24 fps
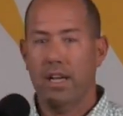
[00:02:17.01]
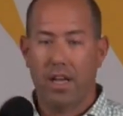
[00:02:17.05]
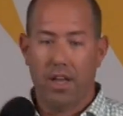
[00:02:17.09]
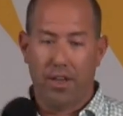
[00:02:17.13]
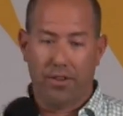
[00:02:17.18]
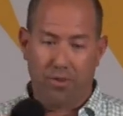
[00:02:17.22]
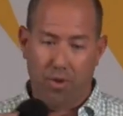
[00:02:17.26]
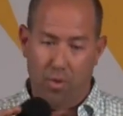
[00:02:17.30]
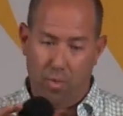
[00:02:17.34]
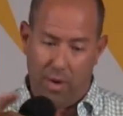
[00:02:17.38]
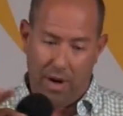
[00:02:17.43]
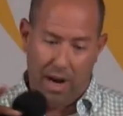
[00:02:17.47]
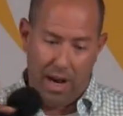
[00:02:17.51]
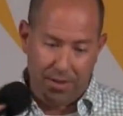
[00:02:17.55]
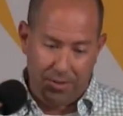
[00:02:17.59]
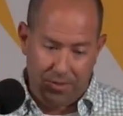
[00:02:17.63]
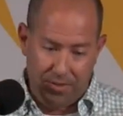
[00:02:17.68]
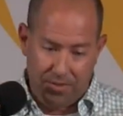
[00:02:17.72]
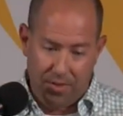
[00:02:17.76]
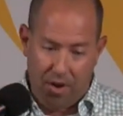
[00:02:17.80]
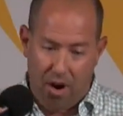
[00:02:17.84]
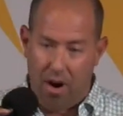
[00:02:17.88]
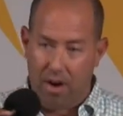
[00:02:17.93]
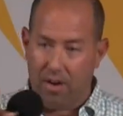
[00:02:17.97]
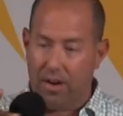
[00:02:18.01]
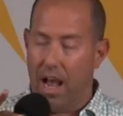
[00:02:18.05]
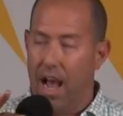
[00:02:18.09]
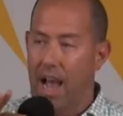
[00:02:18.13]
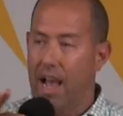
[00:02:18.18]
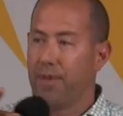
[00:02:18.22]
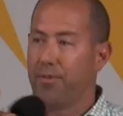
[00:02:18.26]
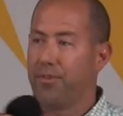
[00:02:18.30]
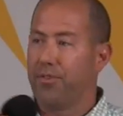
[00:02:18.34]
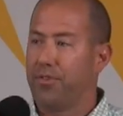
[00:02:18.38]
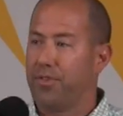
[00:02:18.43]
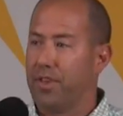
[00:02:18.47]
So when I start, I
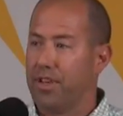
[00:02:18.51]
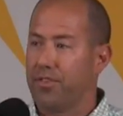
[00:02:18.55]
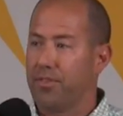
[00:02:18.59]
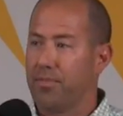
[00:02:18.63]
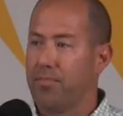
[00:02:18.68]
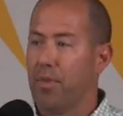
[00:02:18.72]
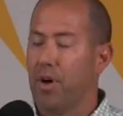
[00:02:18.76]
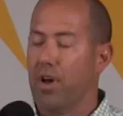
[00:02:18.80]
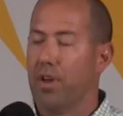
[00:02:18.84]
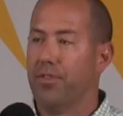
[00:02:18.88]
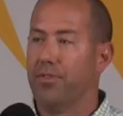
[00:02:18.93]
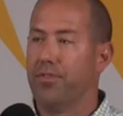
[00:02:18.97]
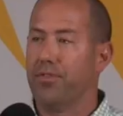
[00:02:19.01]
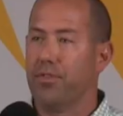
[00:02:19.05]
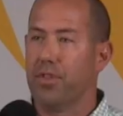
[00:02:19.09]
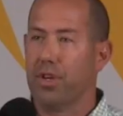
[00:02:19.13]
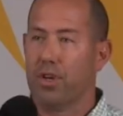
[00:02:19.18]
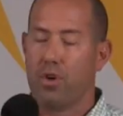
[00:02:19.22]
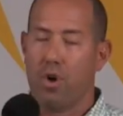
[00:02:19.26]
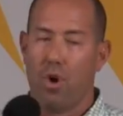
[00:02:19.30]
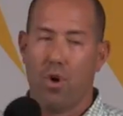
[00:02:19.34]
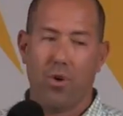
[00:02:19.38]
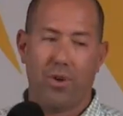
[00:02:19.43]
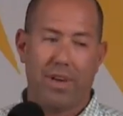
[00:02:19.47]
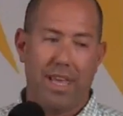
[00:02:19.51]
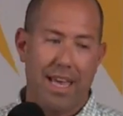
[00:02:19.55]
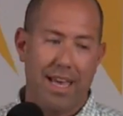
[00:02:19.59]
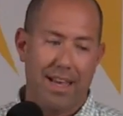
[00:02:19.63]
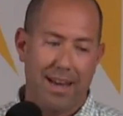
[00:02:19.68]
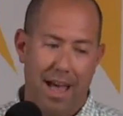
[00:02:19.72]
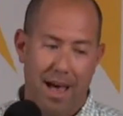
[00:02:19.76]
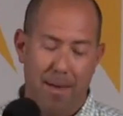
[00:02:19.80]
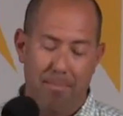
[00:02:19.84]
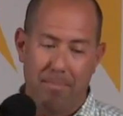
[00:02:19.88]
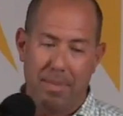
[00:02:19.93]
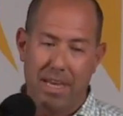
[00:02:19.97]
have 6 months. The goal
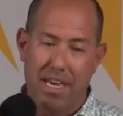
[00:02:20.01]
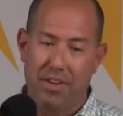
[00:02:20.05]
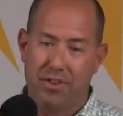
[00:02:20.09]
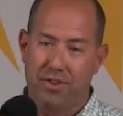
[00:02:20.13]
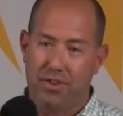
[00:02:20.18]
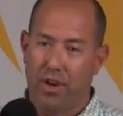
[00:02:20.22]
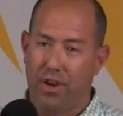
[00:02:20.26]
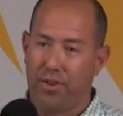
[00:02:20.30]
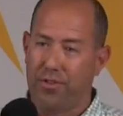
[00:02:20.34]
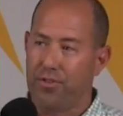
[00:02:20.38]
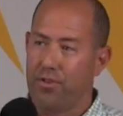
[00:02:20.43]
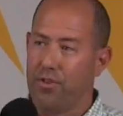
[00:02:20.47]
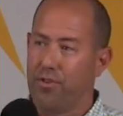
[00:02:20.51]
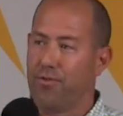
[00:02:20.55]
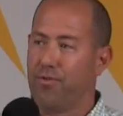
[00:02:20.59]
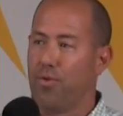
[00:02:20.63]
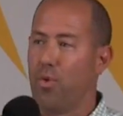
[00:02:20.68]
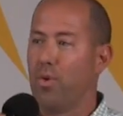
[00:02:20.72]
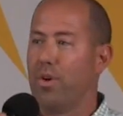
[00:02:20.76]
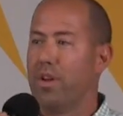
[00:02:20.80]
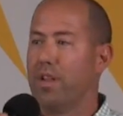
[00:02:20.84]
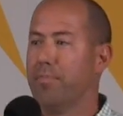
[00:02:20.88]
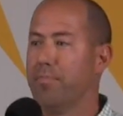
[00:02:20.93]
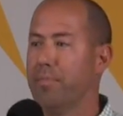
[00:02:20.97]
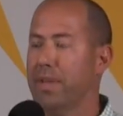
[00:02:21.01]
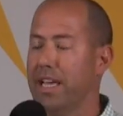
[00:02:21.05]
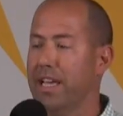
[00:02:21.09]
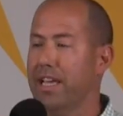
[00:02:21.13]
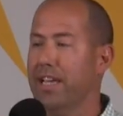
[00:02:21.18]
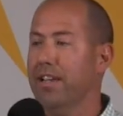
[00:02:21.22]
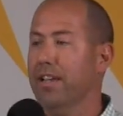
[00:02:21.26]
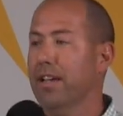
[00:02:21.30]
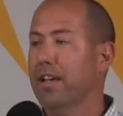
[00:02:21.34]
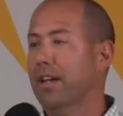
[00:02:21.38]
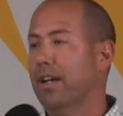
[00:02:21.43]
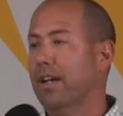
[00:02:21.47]
cannot be just affording me.